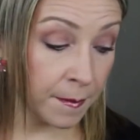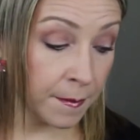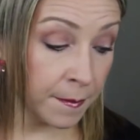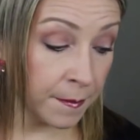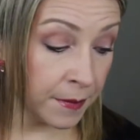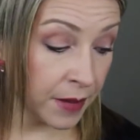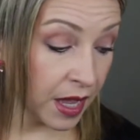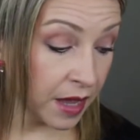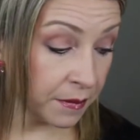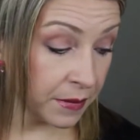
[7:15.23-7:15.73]

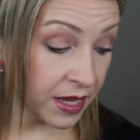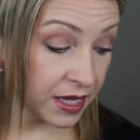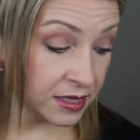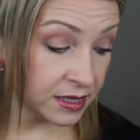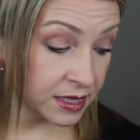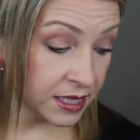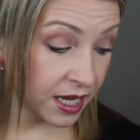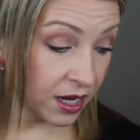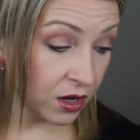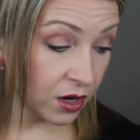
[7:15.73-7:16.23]

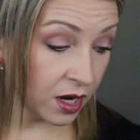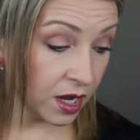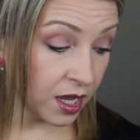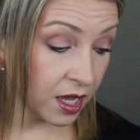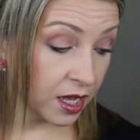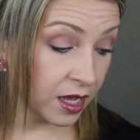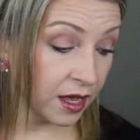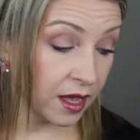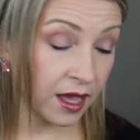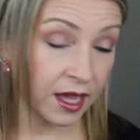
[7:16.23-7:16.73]

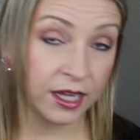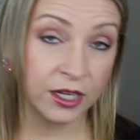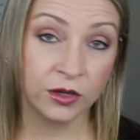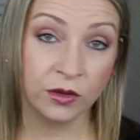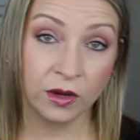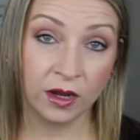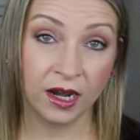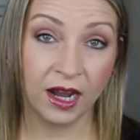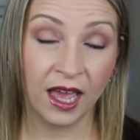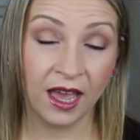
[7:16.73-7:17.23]
mascara I
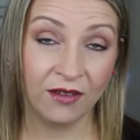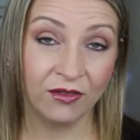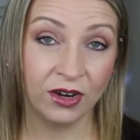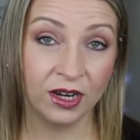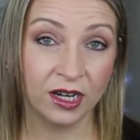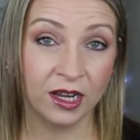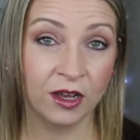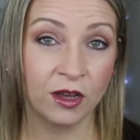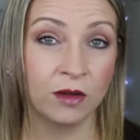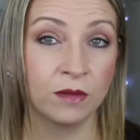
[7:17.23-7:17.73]
do not have
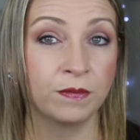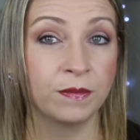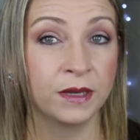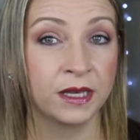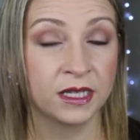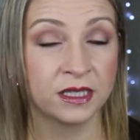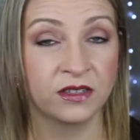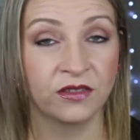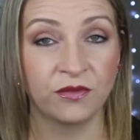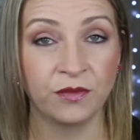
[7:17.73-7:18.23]
right now
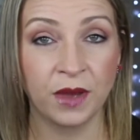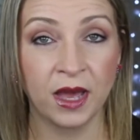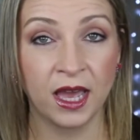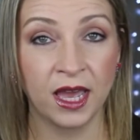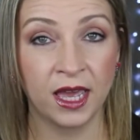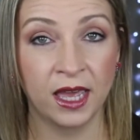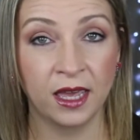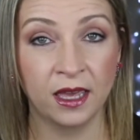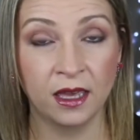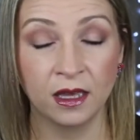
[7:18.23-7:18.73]
because of
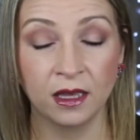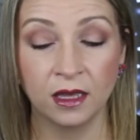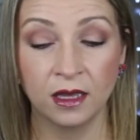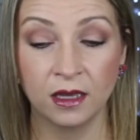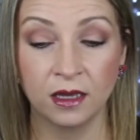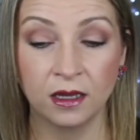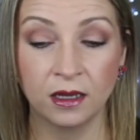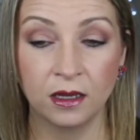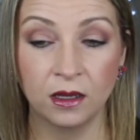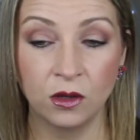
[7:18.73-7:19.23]
my
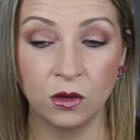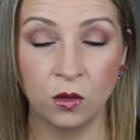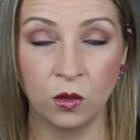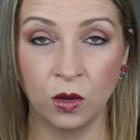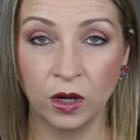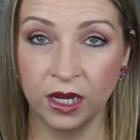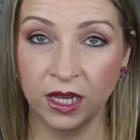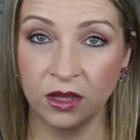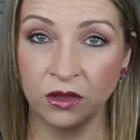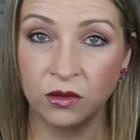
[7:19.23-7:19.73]

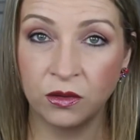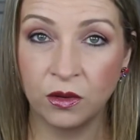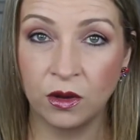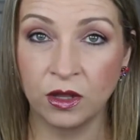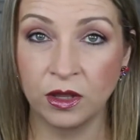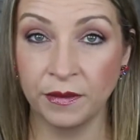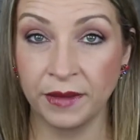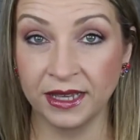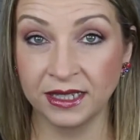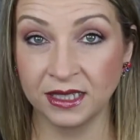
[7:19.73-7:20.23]
working through
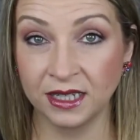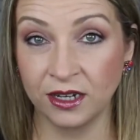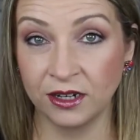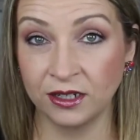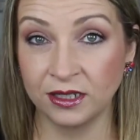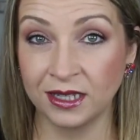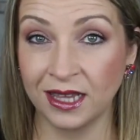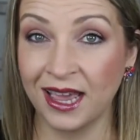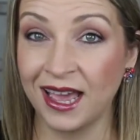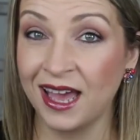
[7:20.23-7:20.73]
all the
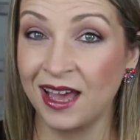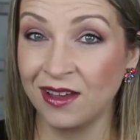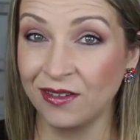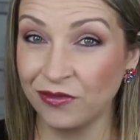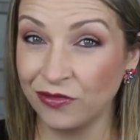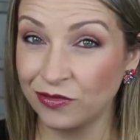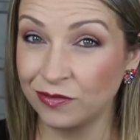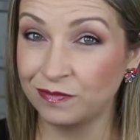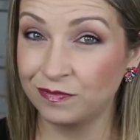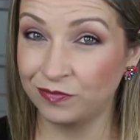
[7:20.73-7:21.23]
mascaras I
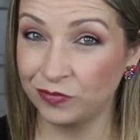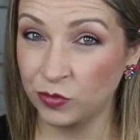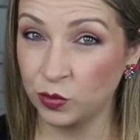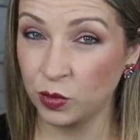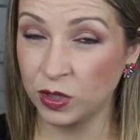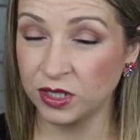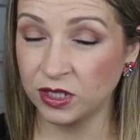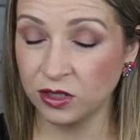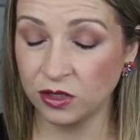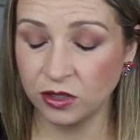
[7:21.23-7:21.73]
have
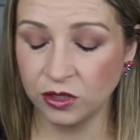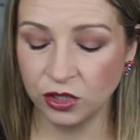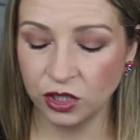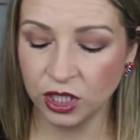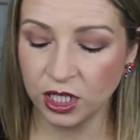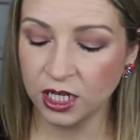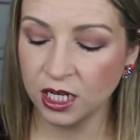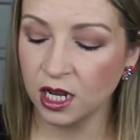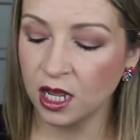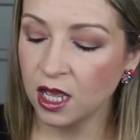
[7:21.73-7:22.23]

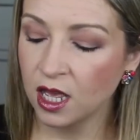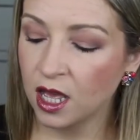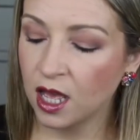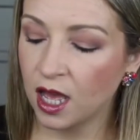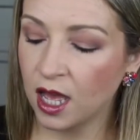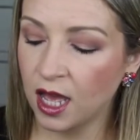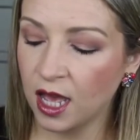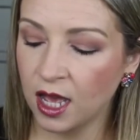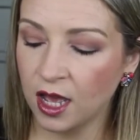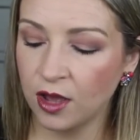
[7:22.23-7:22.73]
resolution,
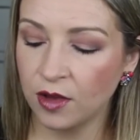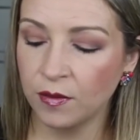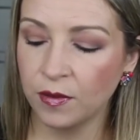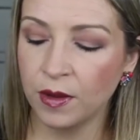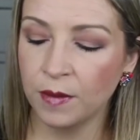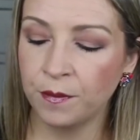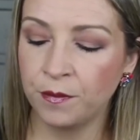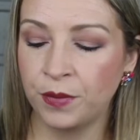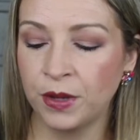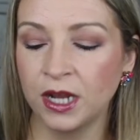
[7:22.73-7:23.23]

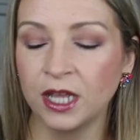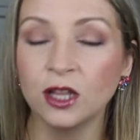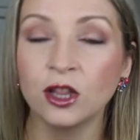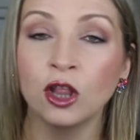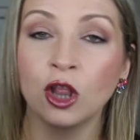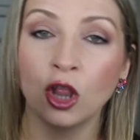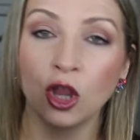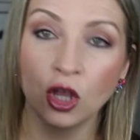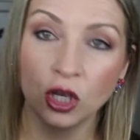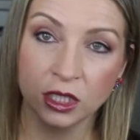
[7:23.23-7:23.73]
but it
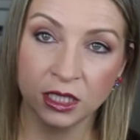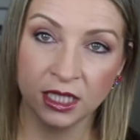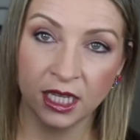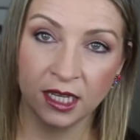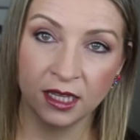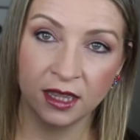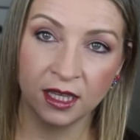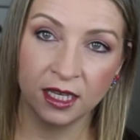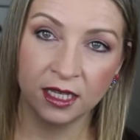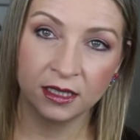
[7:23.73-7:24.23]
looks
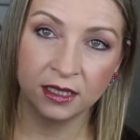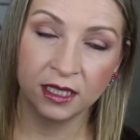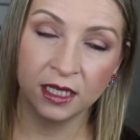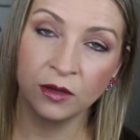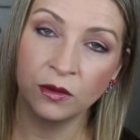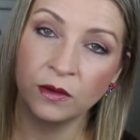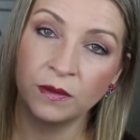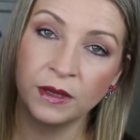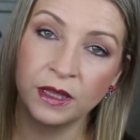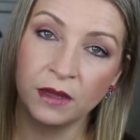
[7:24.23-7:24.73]
like this.
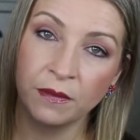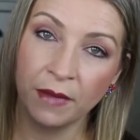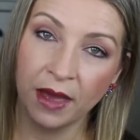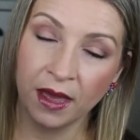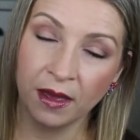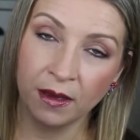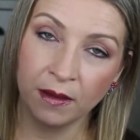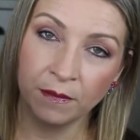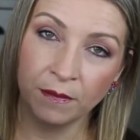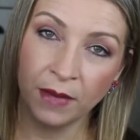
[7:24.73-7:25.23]
It would be the
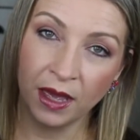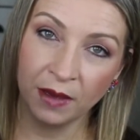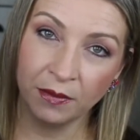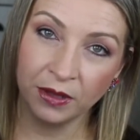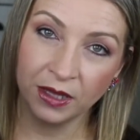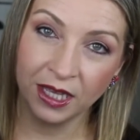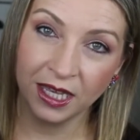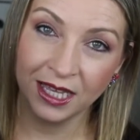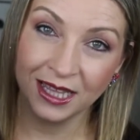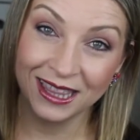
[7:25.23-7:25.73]

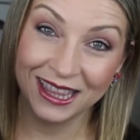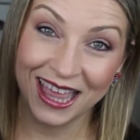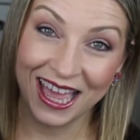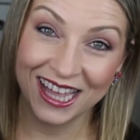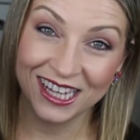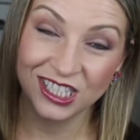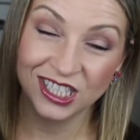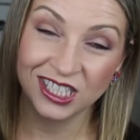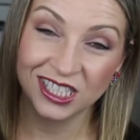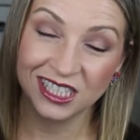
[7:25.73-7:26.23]
Maybelline
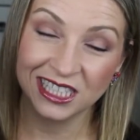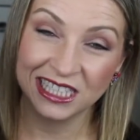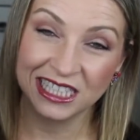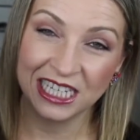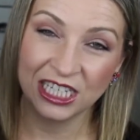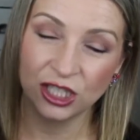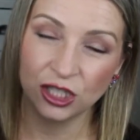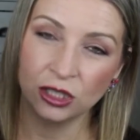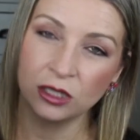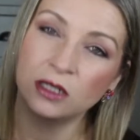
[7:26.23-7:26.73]
Lash
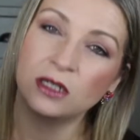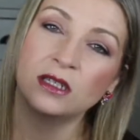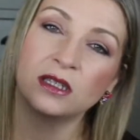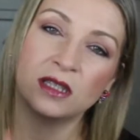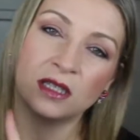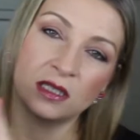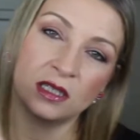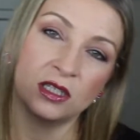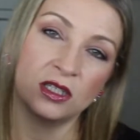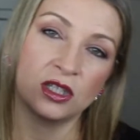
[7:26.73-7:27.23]
Sensational.
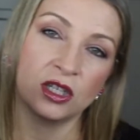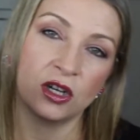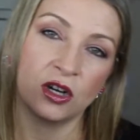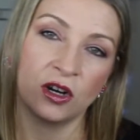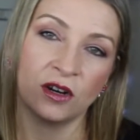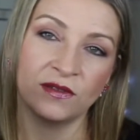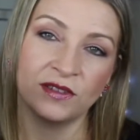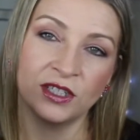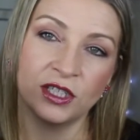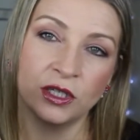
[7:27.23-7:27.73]
This is the
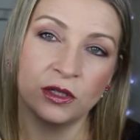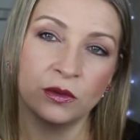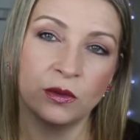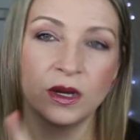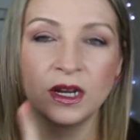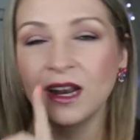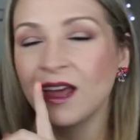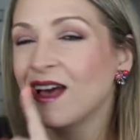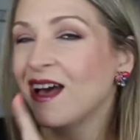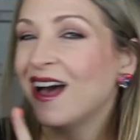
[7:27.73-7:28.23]
Curvitude
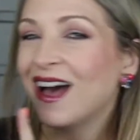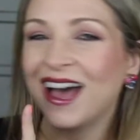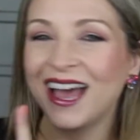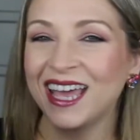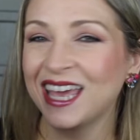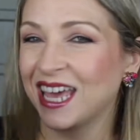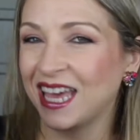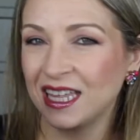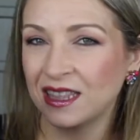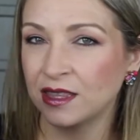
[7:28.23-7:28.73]
one.
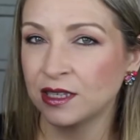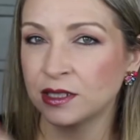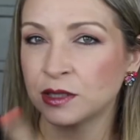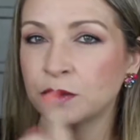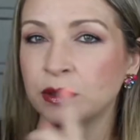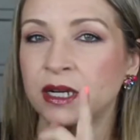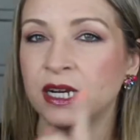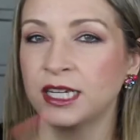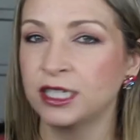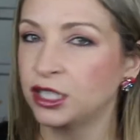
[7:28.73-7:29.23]
I hate
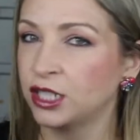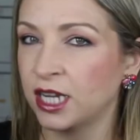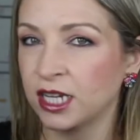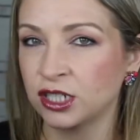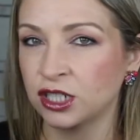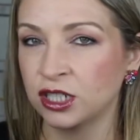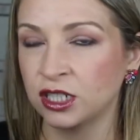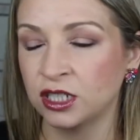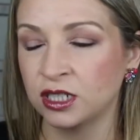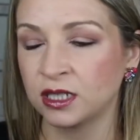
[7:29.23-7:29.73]
this one. I should
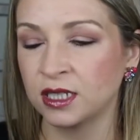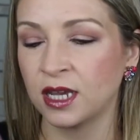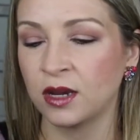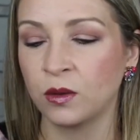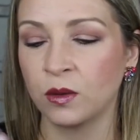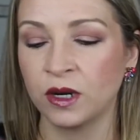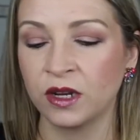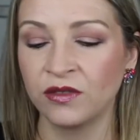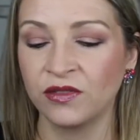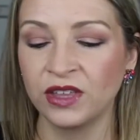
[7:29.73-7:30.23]
actually just
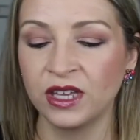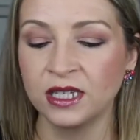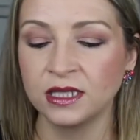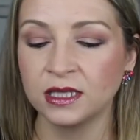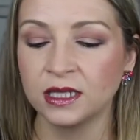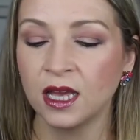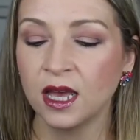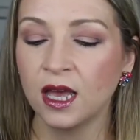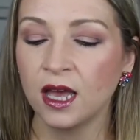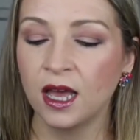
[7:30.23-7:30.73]
get rid of
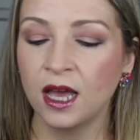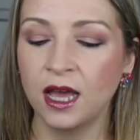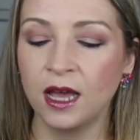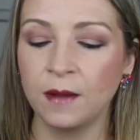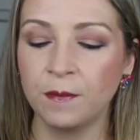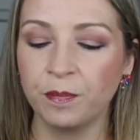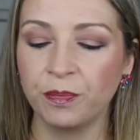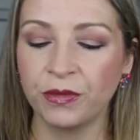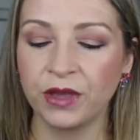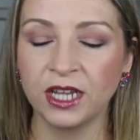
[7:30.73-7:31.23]
this.
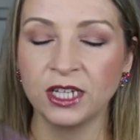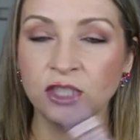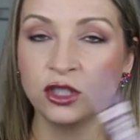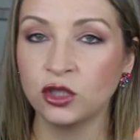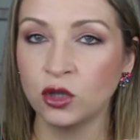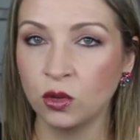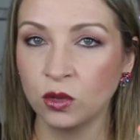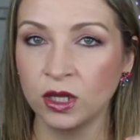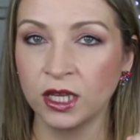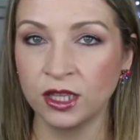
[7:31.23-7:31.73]
I
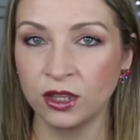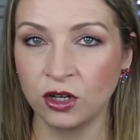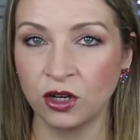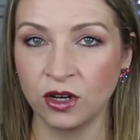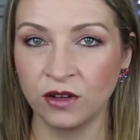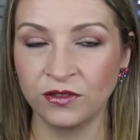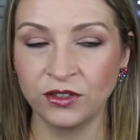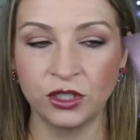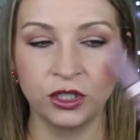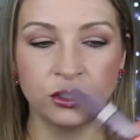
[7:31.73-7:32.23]
don't like the
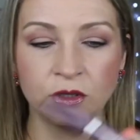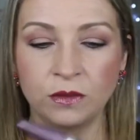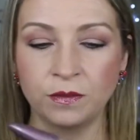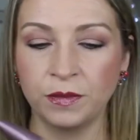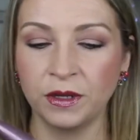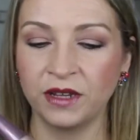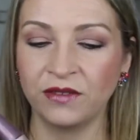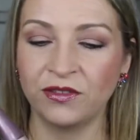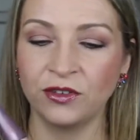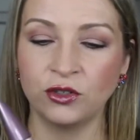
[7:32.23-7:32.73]

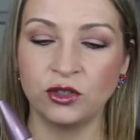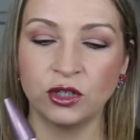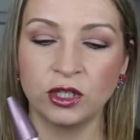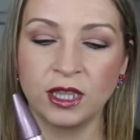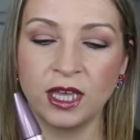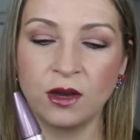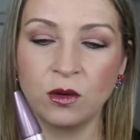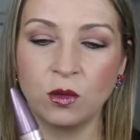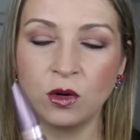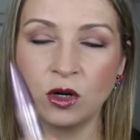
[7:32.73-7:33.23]
Curvitude, but if you
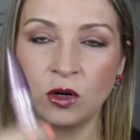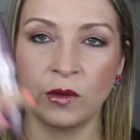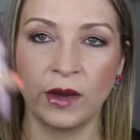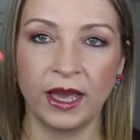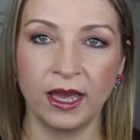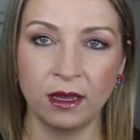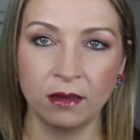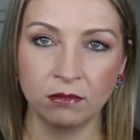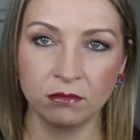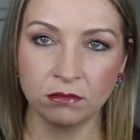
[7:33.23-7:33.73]
took that word
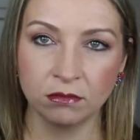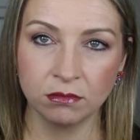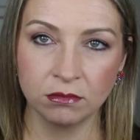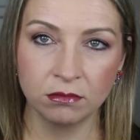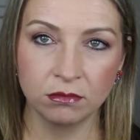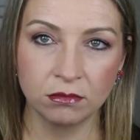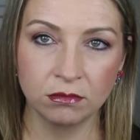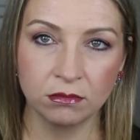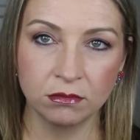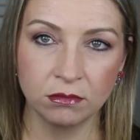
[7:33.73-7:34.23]
away,
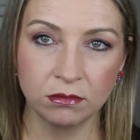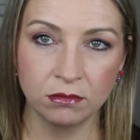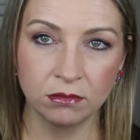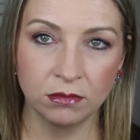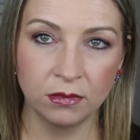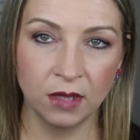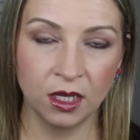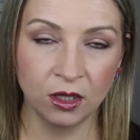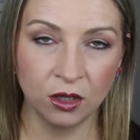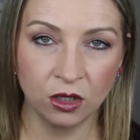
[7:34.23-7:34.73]

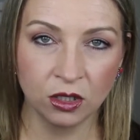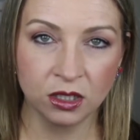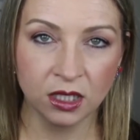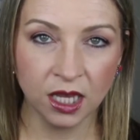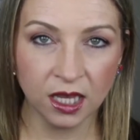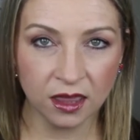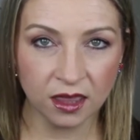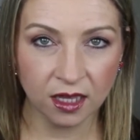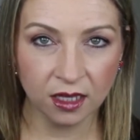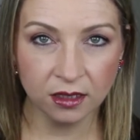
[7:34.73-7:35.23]
it looks
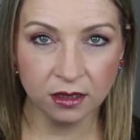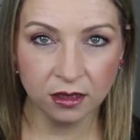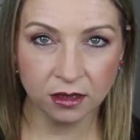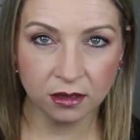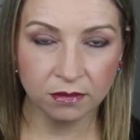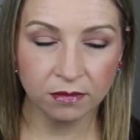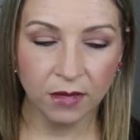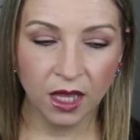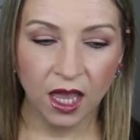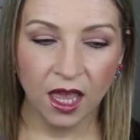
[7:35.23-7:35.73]
like
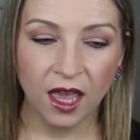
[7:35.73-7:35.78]
this.